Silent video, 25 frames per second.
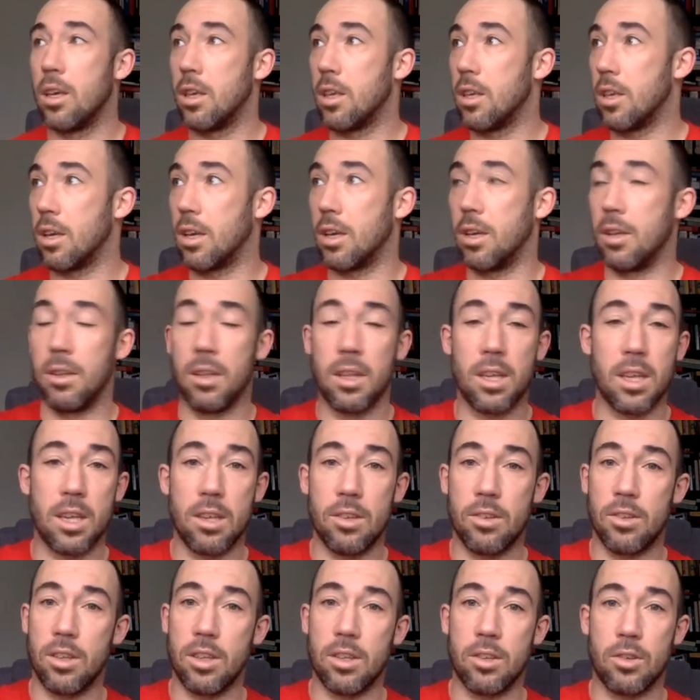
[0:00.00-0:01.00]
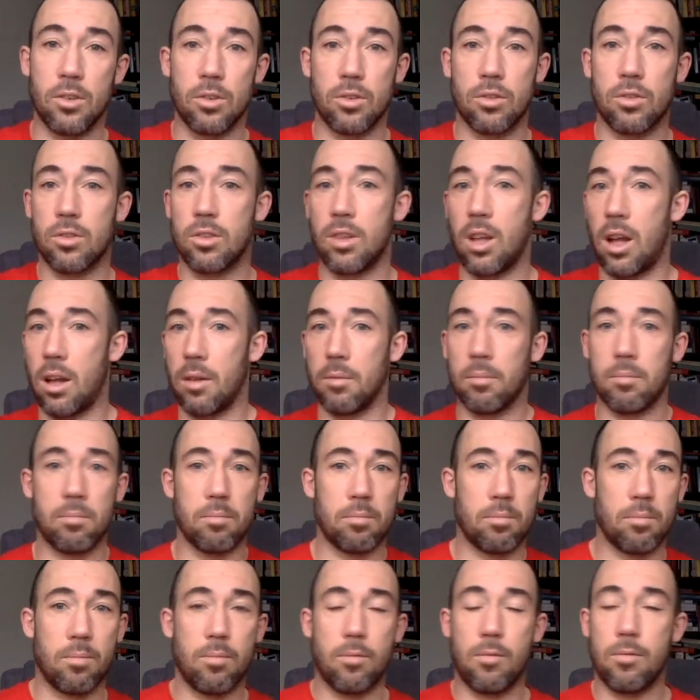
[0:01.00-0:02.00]
you can easily just start
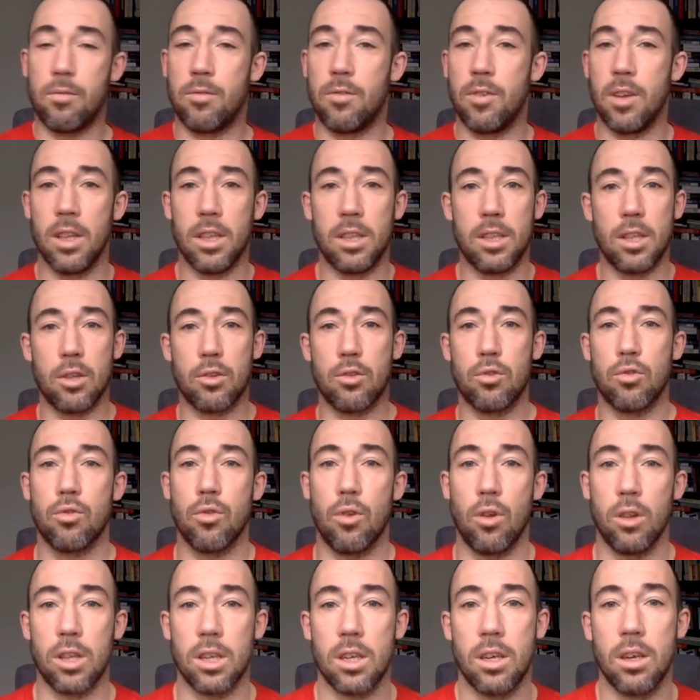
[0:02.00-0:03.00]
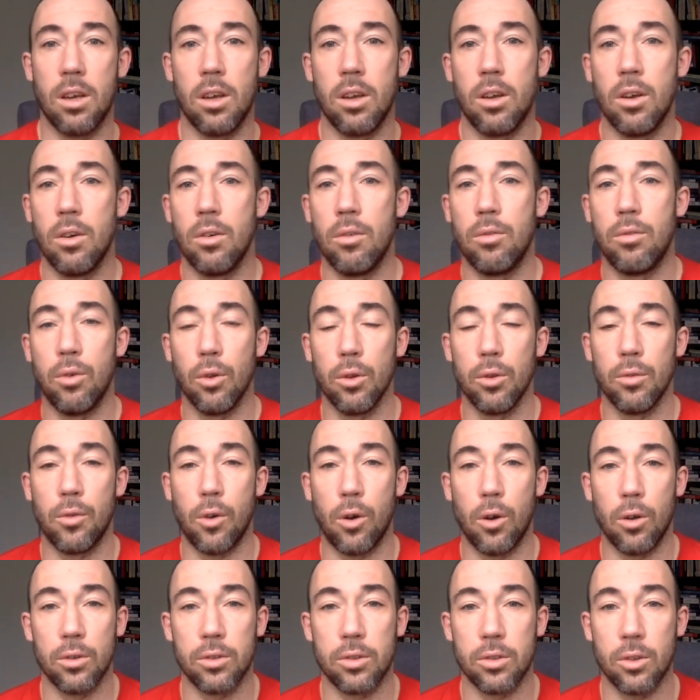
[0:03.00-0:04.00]
filling a trolley full of
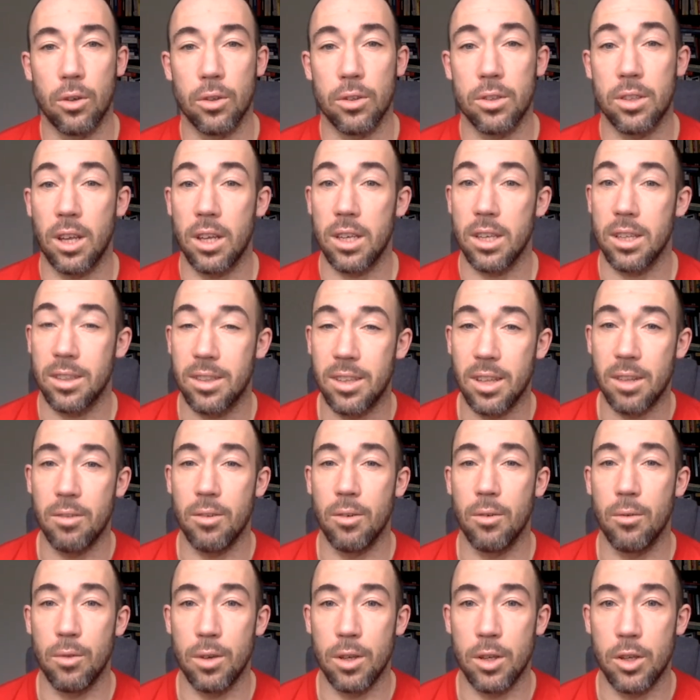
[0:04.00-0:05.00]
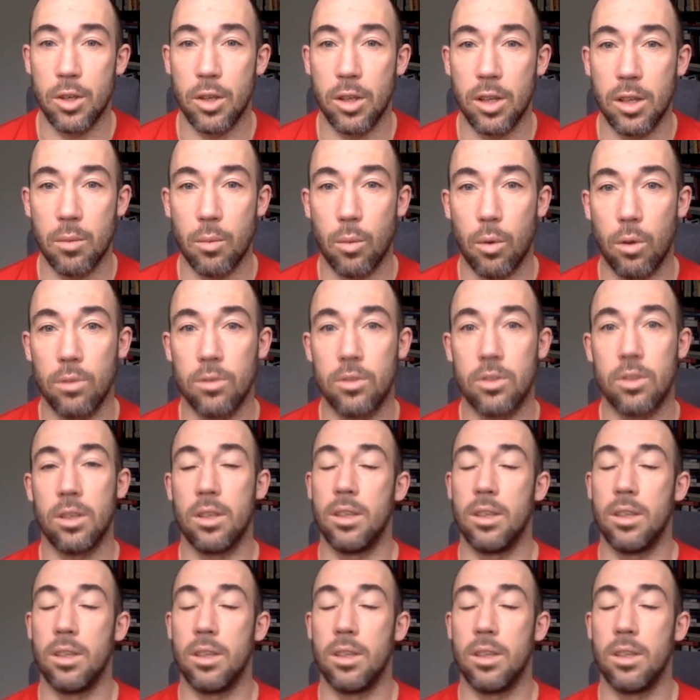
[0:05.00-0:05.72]
all sorts that you didn't originally want.